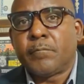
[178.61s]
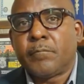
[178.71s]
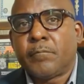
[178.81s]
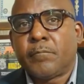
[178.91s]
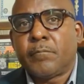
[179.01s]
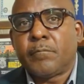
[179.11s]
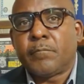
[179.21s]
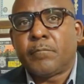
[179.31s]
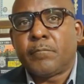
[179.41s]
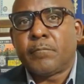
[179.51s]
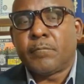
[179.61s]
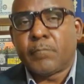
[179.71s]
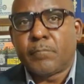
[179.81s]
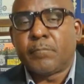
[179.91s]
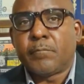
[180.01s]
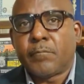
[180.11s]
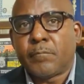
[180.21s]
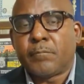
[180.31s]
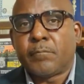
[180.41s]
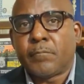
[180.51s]

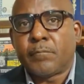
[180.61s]
(silent)